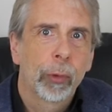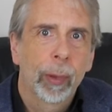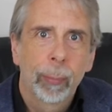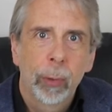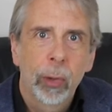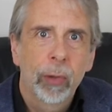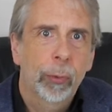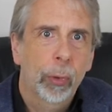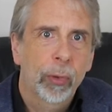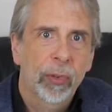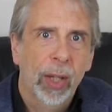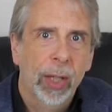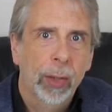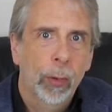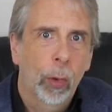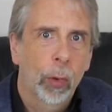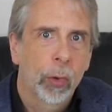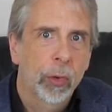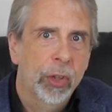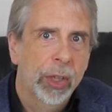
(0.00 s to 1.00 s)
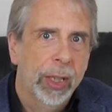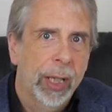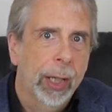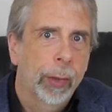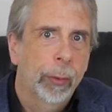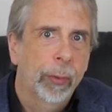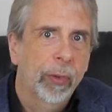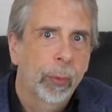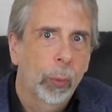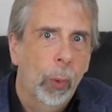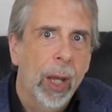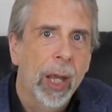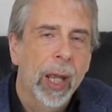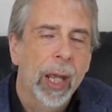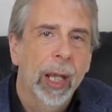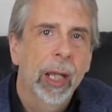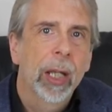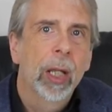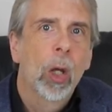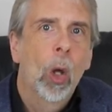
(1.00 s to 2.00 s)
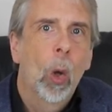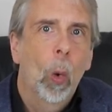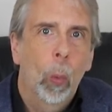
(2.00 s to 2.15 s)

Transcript: removal technology elsewhere